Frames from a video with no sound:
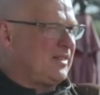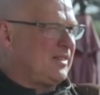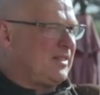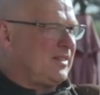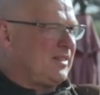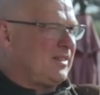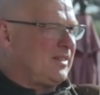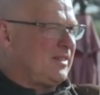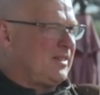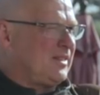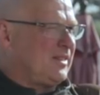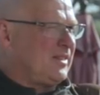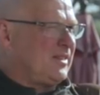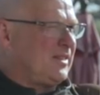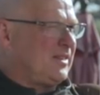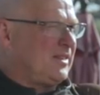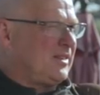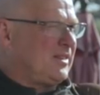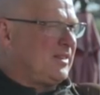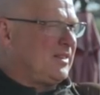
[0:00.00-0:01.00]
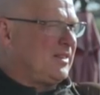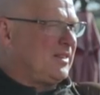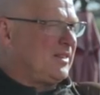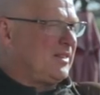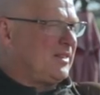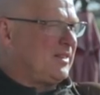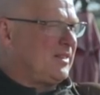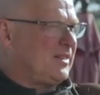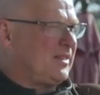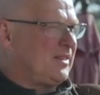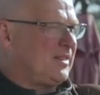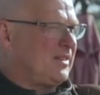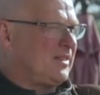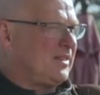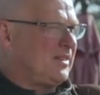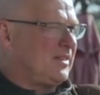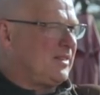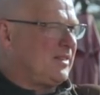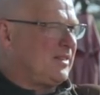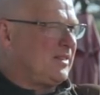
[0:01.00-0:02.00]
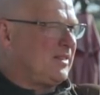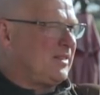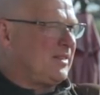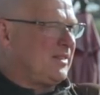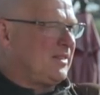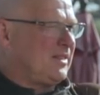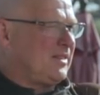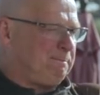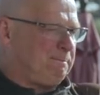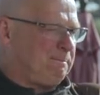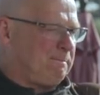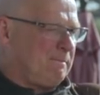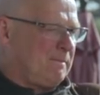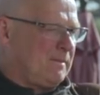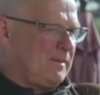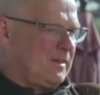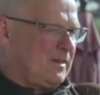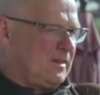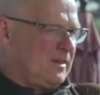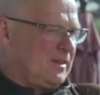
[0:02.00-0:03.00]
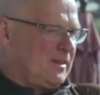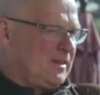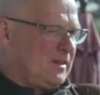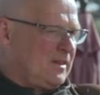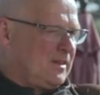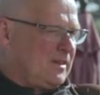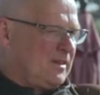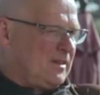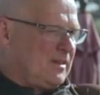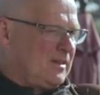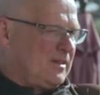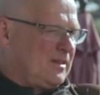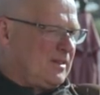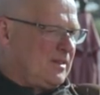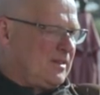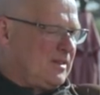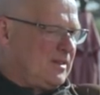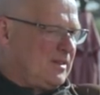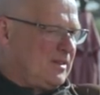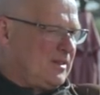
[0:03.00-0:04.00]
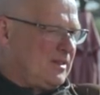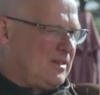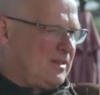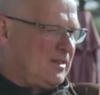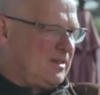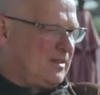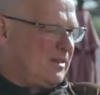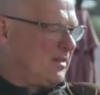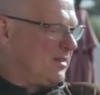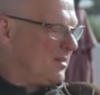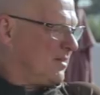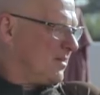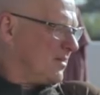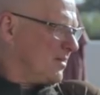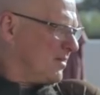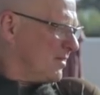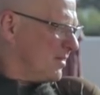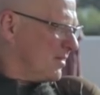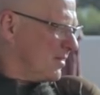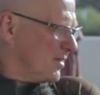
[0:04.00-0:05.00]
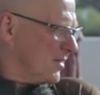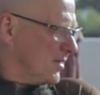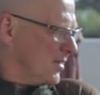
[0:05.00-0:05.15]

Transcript: (not speaking)